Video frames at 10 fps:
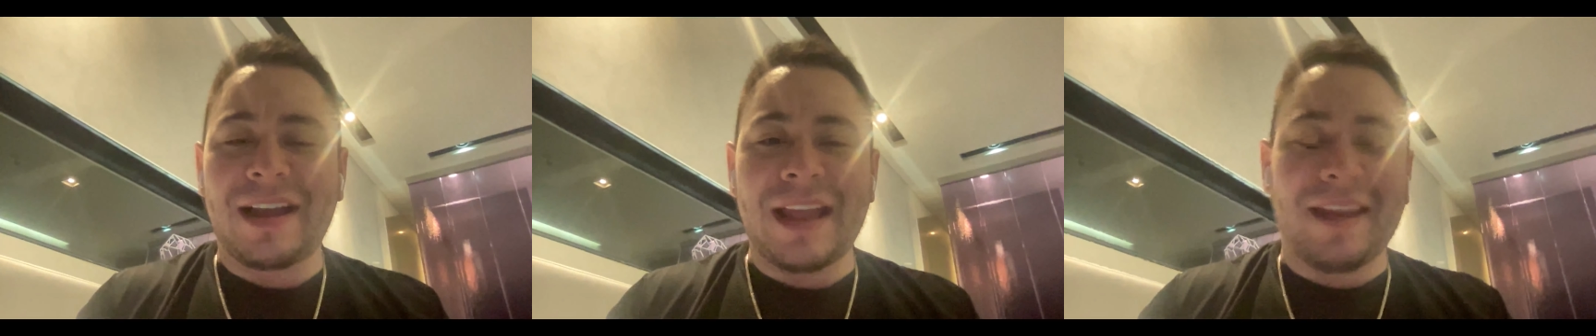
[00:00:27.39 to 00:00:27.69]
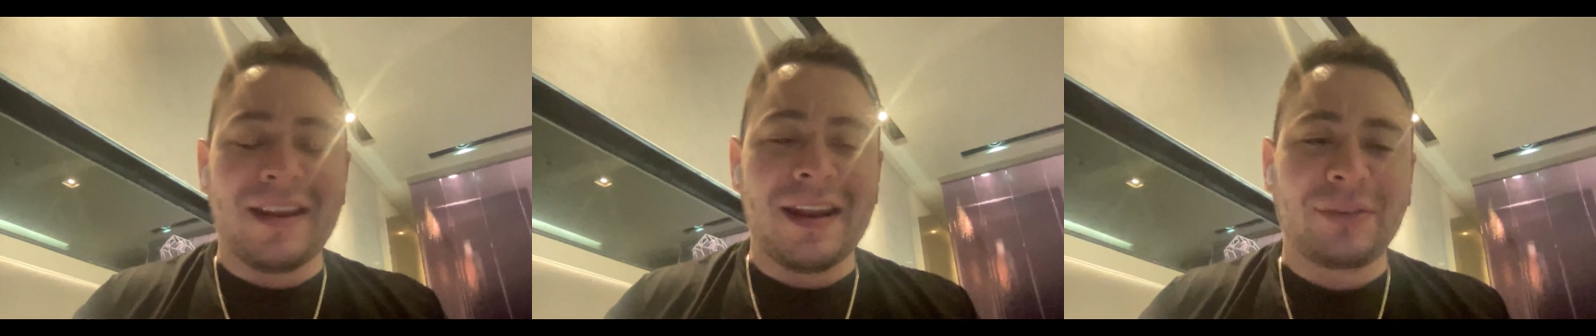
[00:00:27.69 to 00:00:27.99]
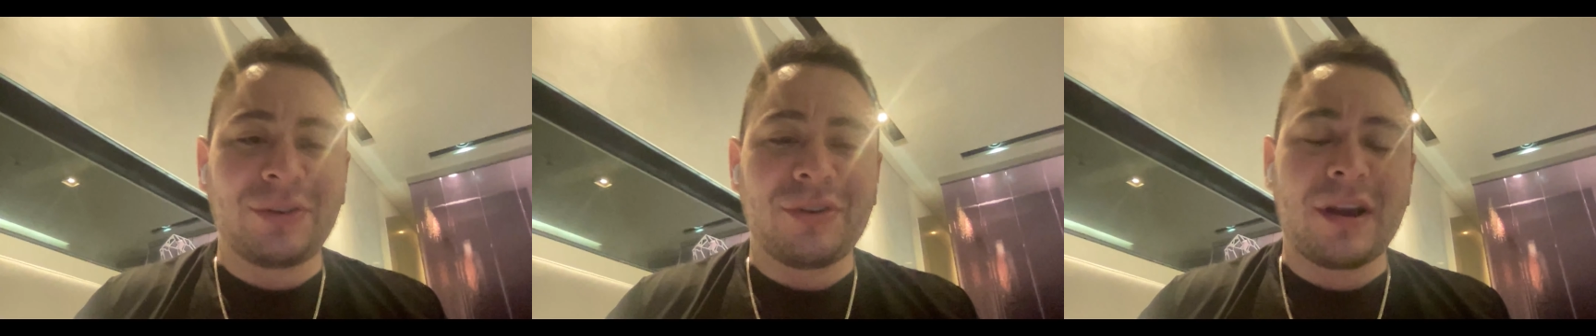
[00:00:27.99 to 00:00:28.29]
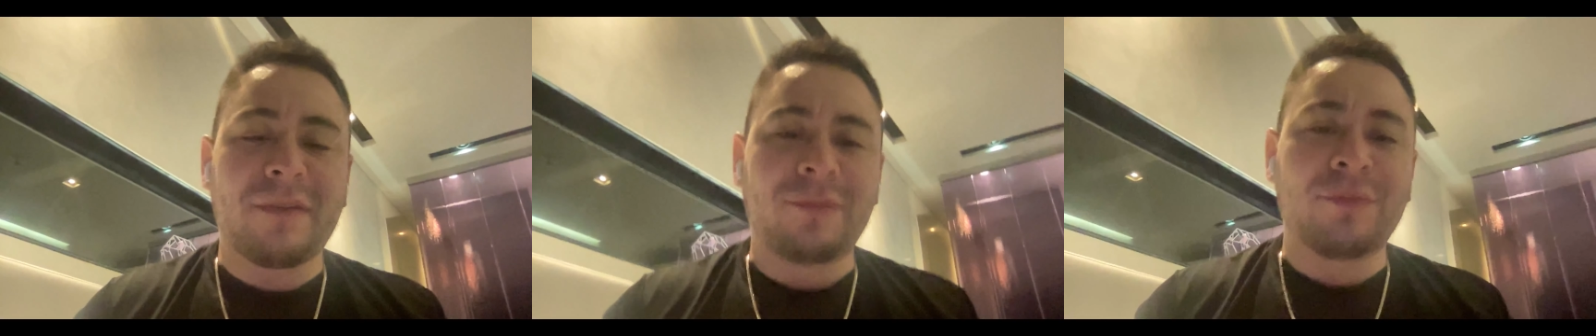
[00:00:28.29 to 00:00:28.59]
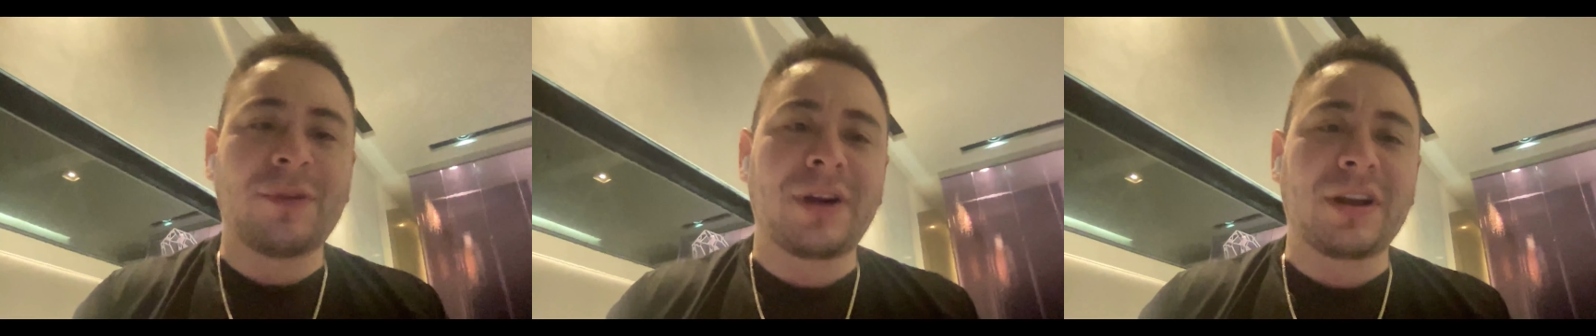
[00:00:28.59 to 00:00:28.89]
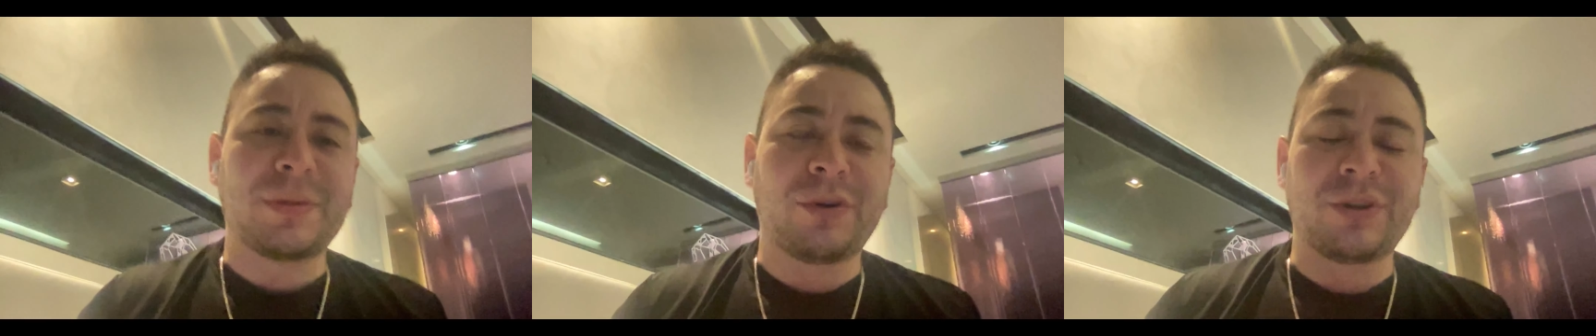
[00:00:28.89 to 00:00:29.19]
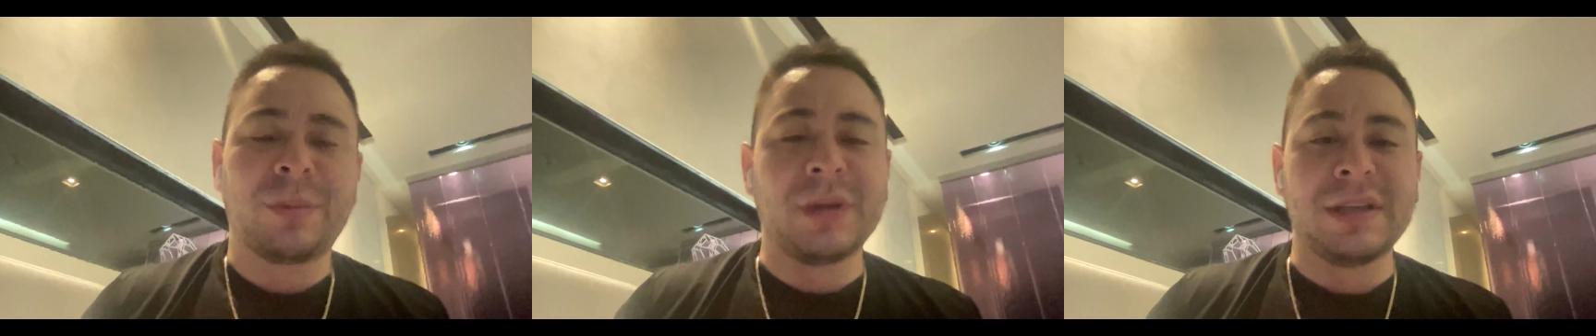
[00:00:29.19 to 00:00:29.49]
And I'll show you kind of what
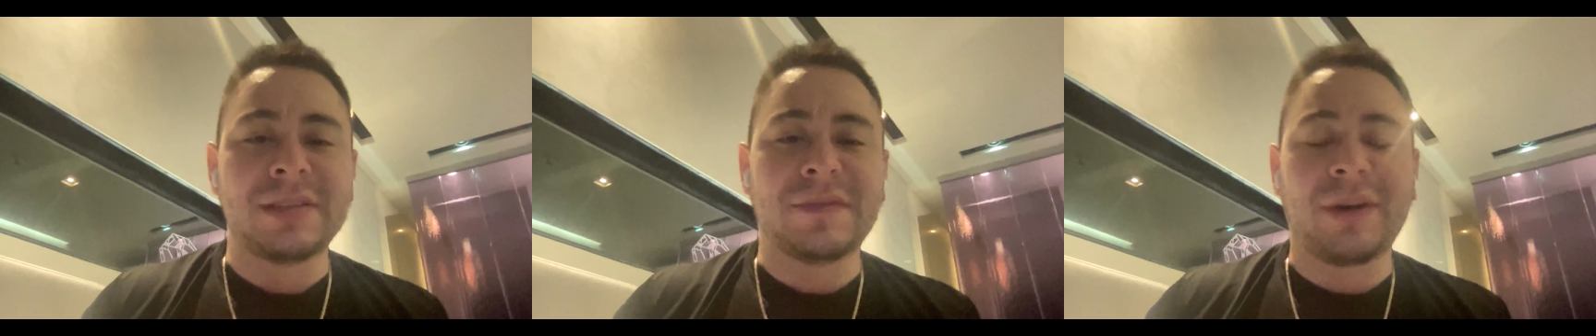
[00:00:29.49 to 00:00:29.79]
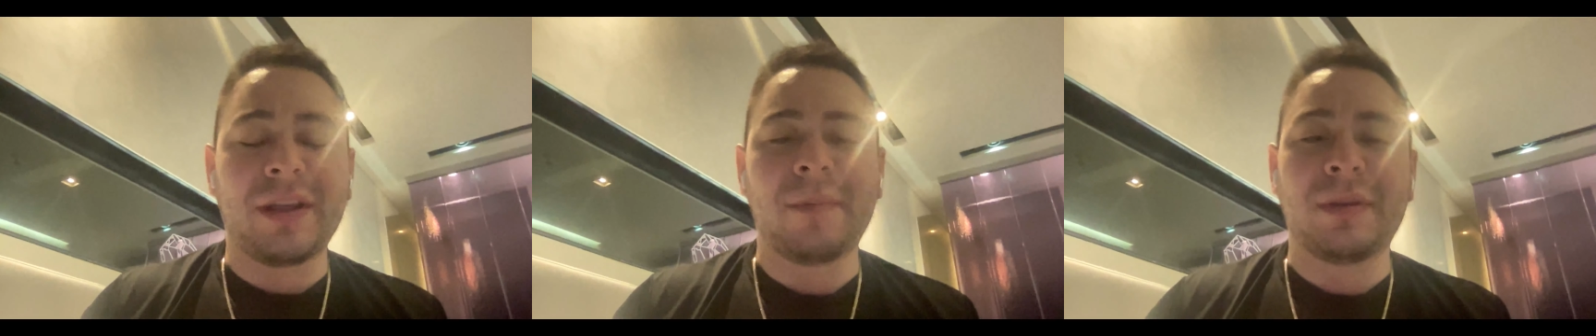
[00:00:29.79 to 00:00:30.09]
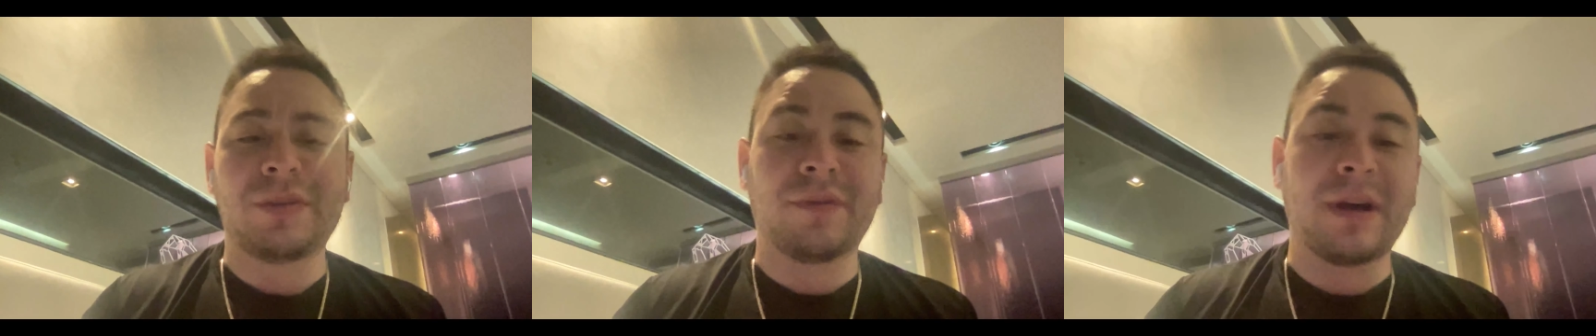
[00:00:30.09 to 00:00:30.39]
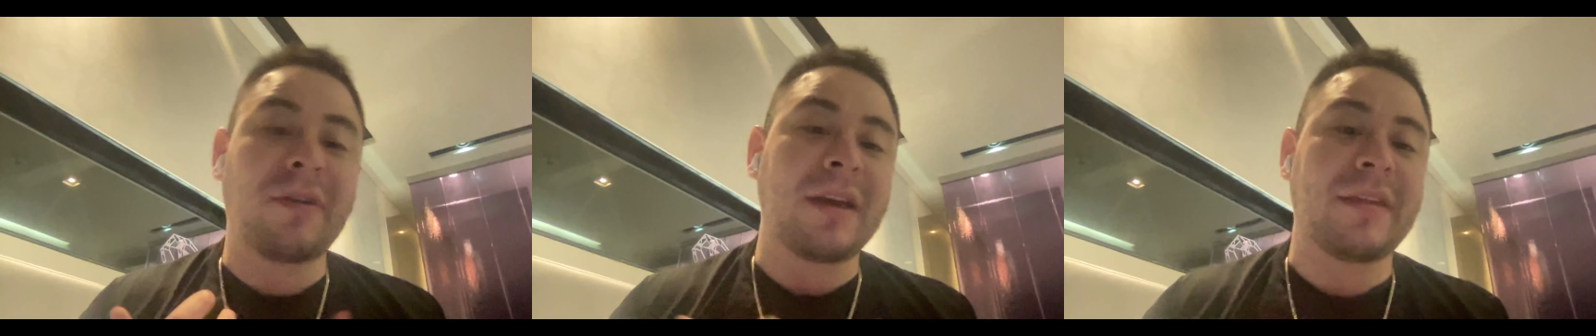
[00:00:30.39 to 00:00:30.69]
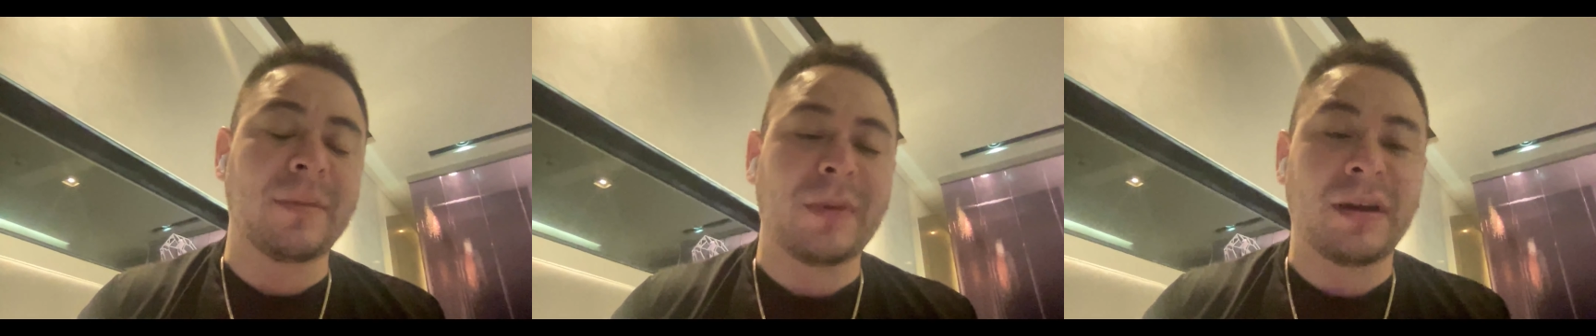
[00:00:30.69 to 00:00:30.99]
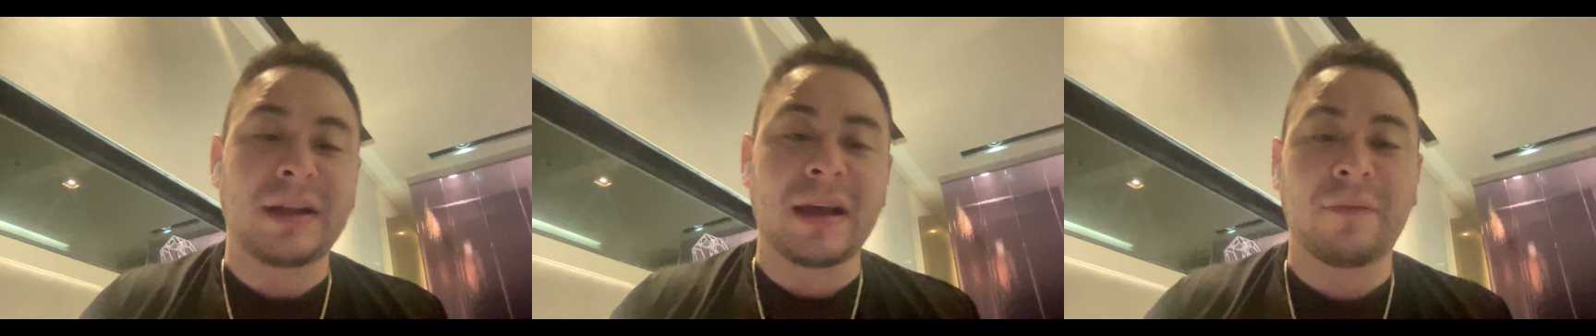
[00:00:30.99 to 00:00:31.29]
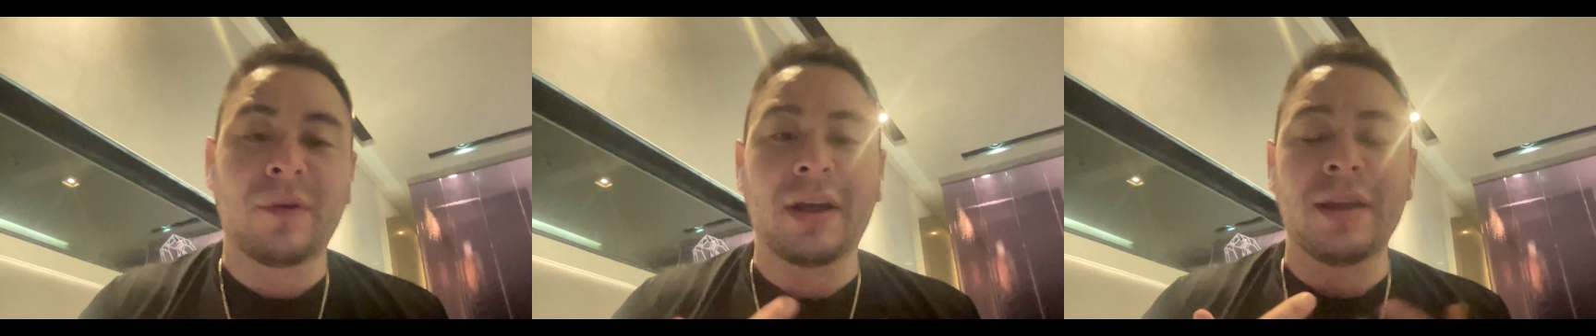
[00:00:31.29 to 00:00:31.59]
entrepreneurship means for him and sort of how I think about it and kind
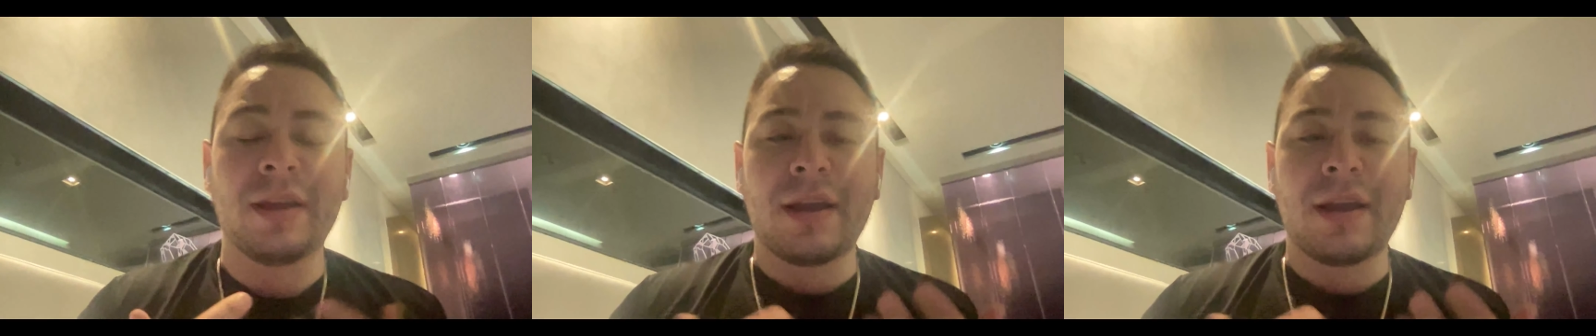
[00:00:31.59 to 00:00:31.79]
of why